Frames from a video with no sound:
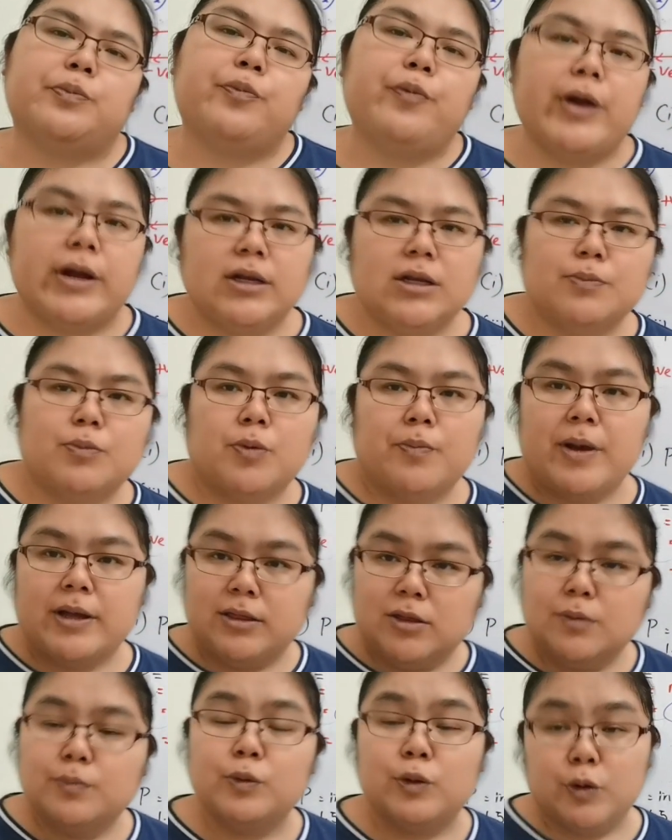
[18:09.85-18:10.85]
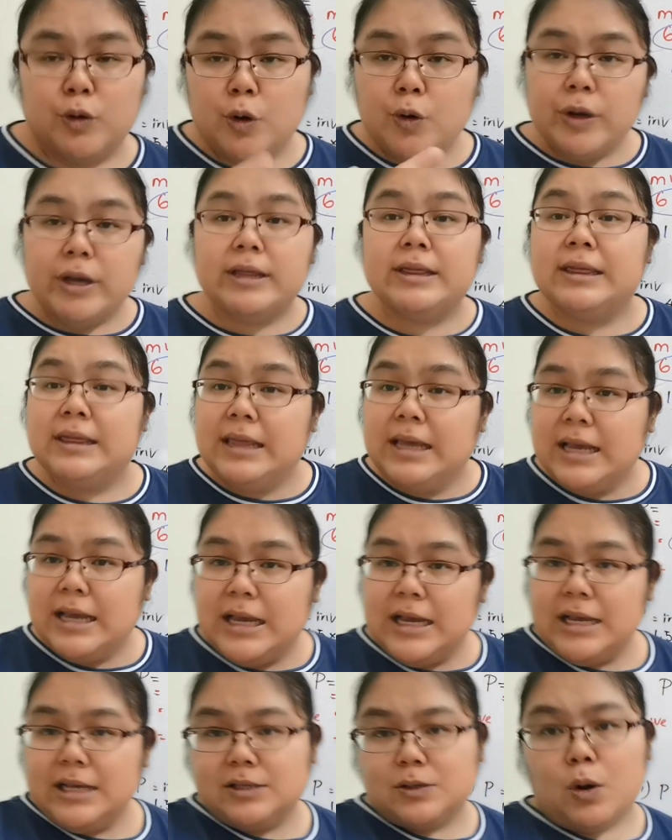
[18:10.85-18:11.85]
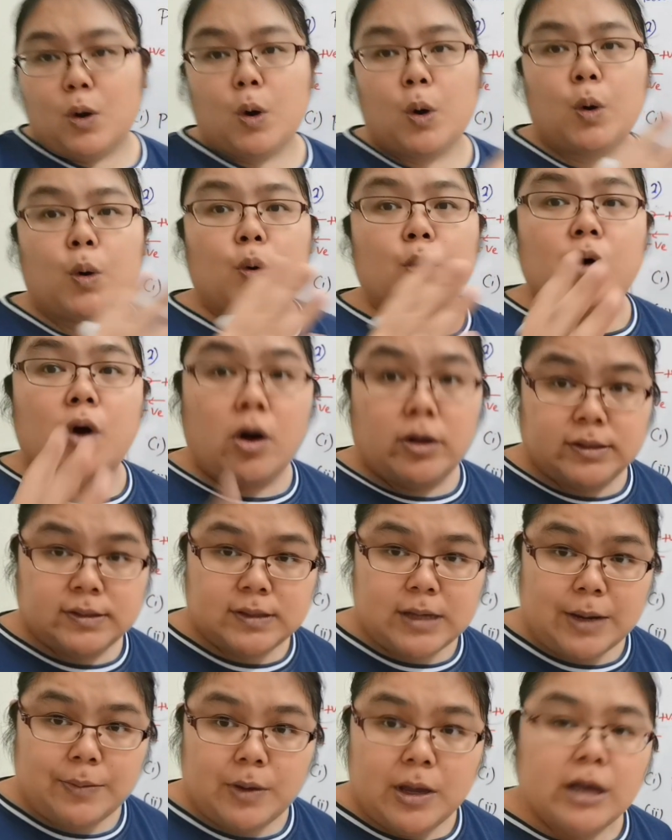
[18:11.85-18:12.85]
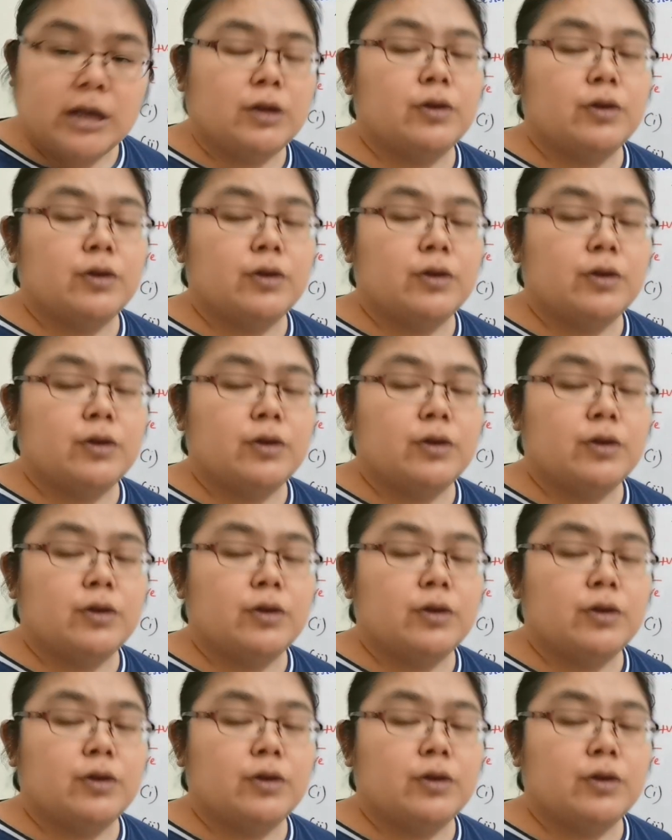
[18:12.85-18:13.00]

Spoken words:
bring the momentum to go in this whole concept.